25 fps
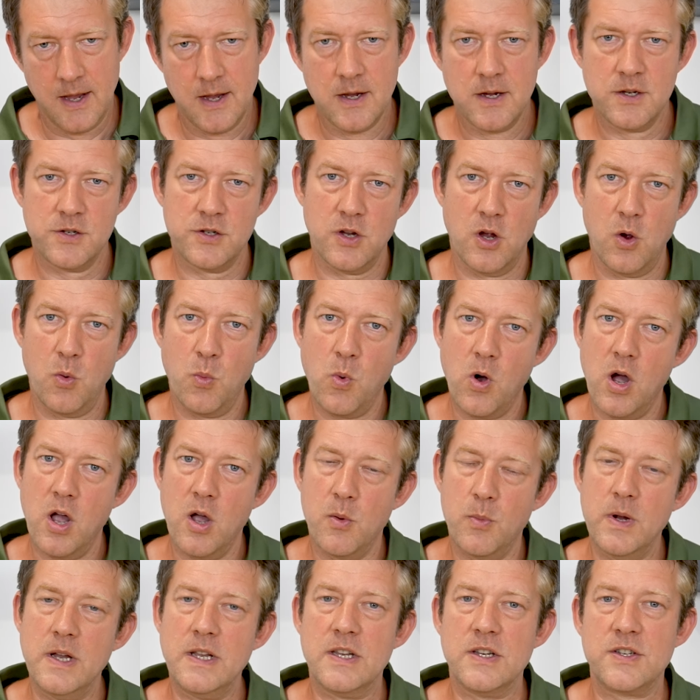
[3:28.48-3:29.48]
So why are
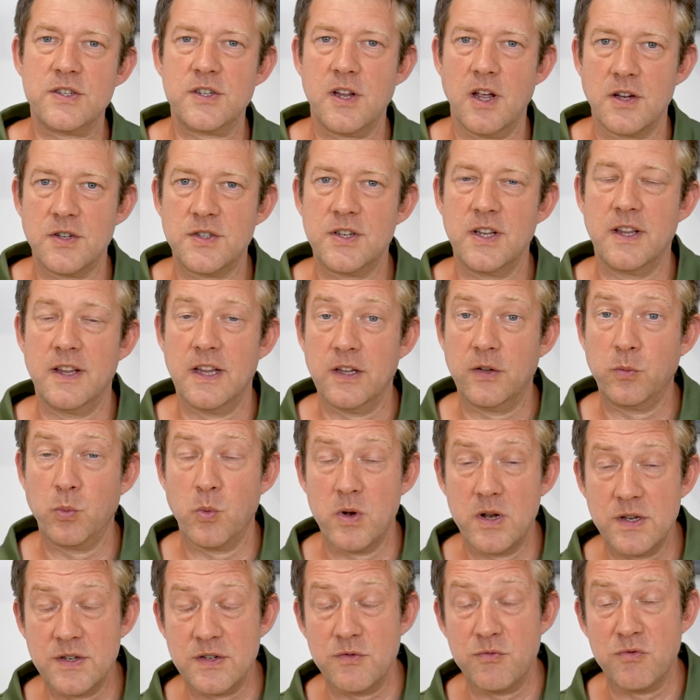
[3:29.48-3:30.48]
we discussing this? What
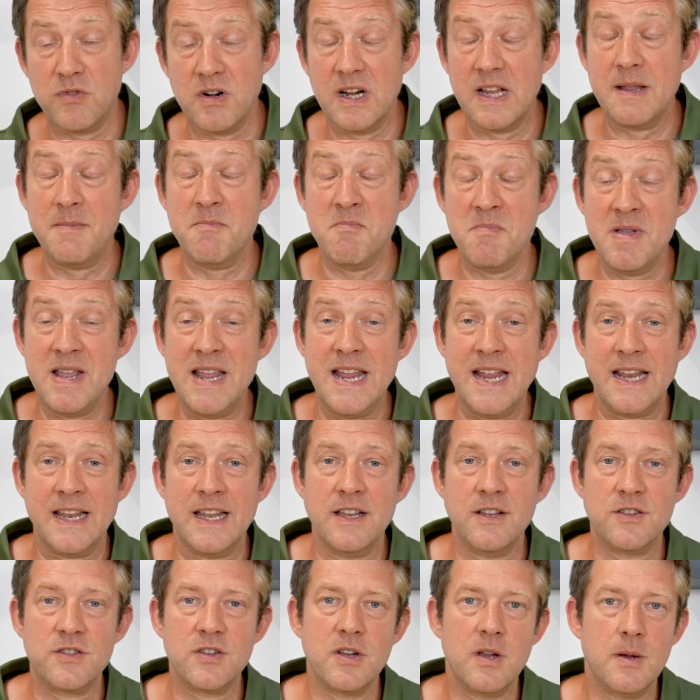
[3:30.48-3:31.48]
does it really mean
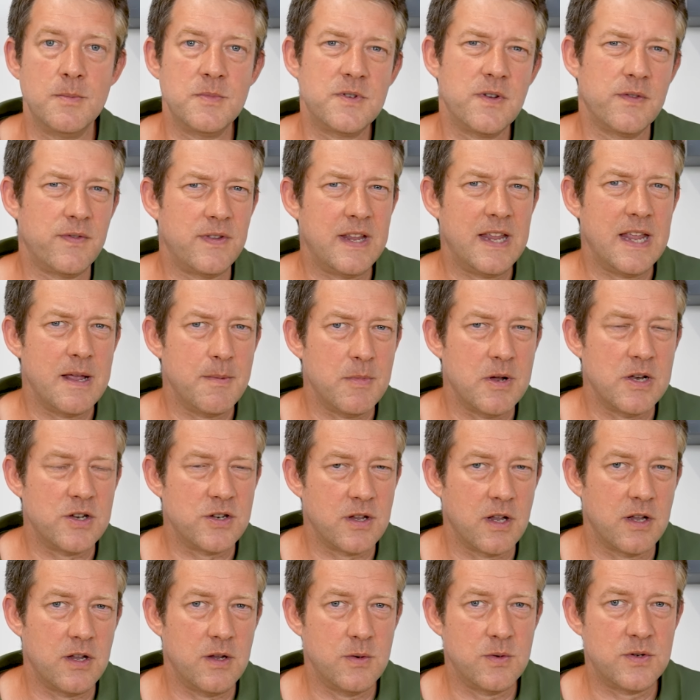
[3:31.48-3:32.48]
in terms of the image
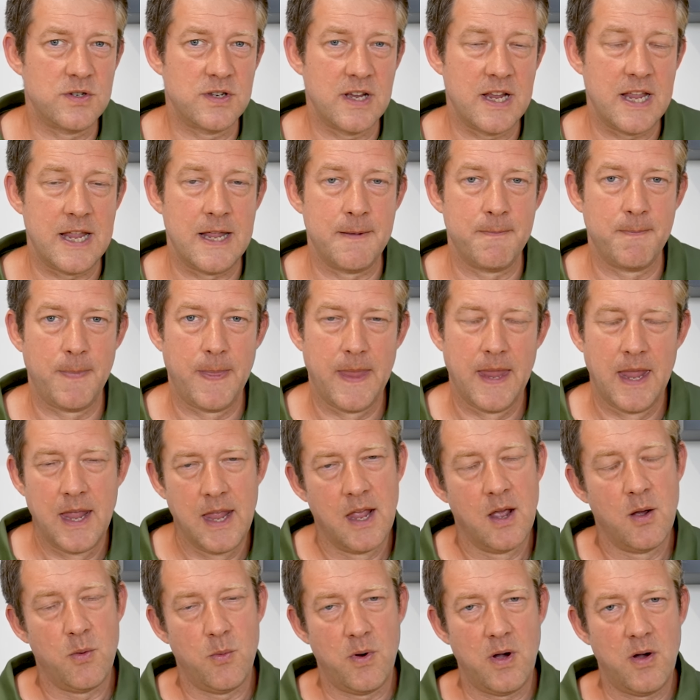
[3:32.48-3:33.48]
that you see?
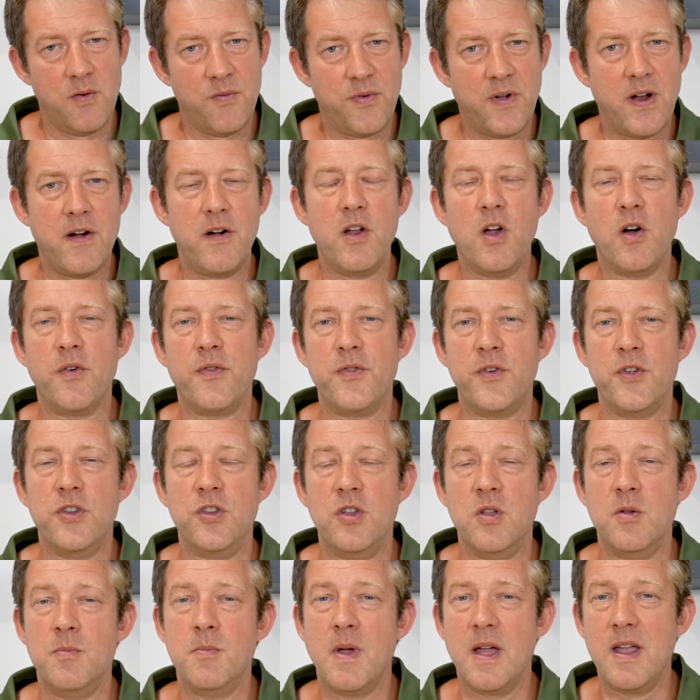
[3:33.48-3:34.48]
Well, very often
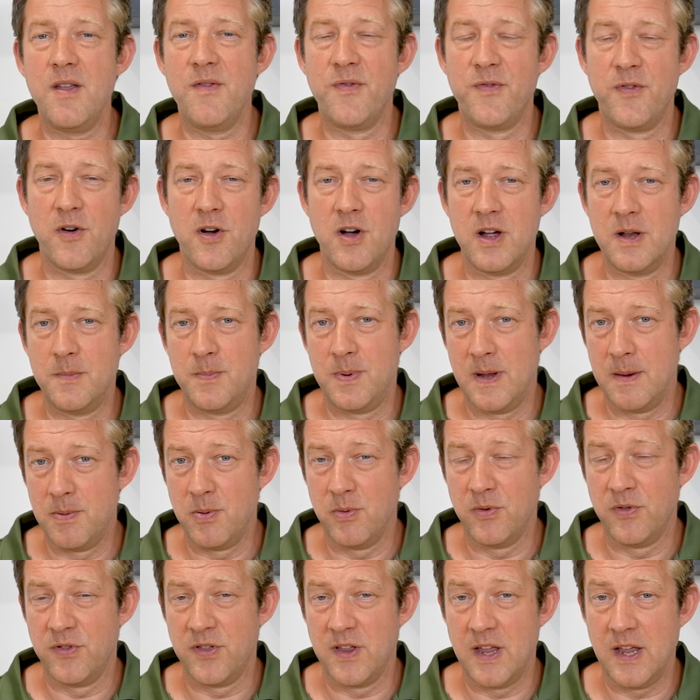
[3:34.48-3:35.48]
you may find
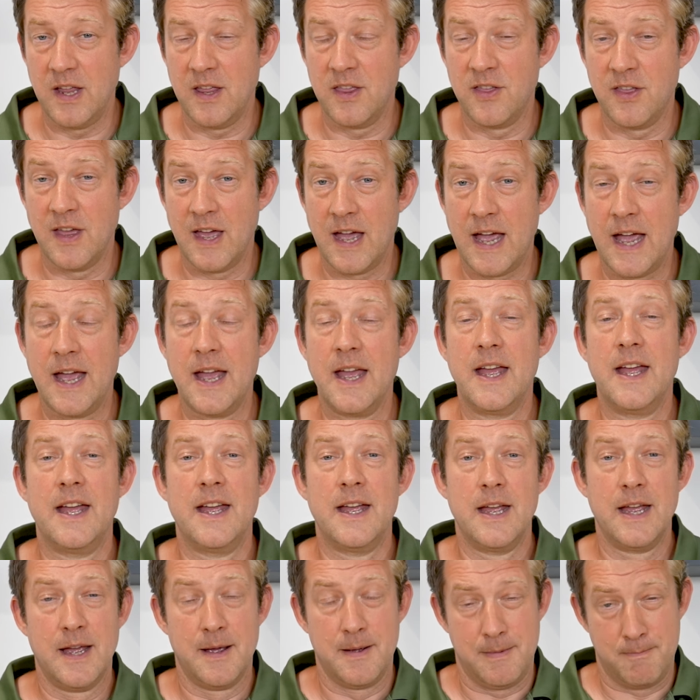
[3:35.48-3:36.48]
people think that
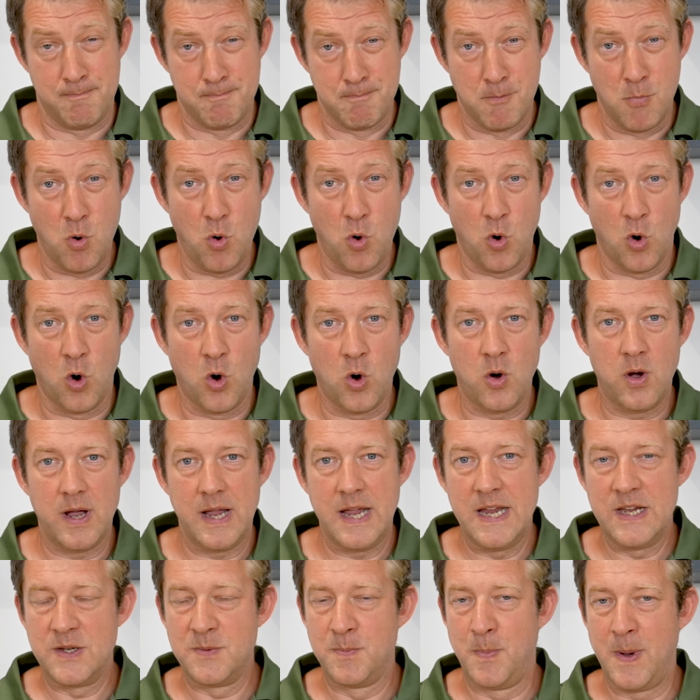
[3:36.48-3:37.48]
more
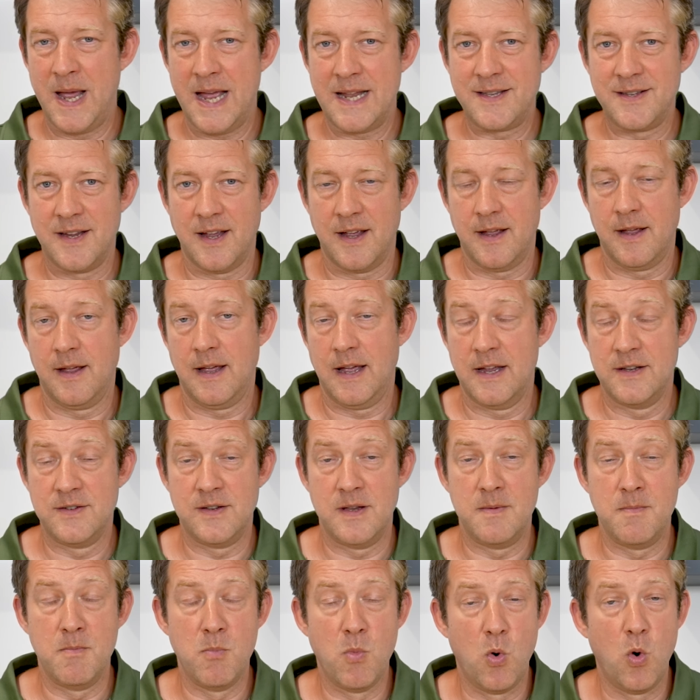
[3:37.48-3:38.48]
is better, as
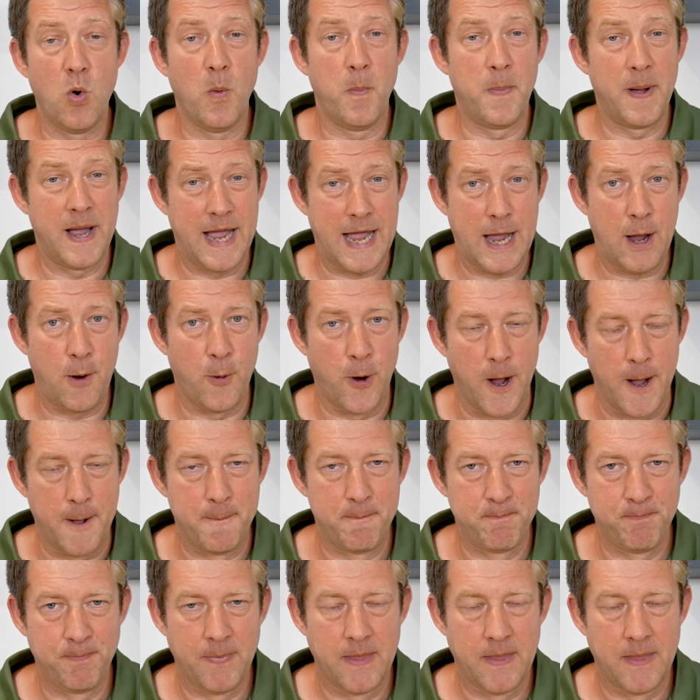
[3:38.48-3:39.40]
in more power.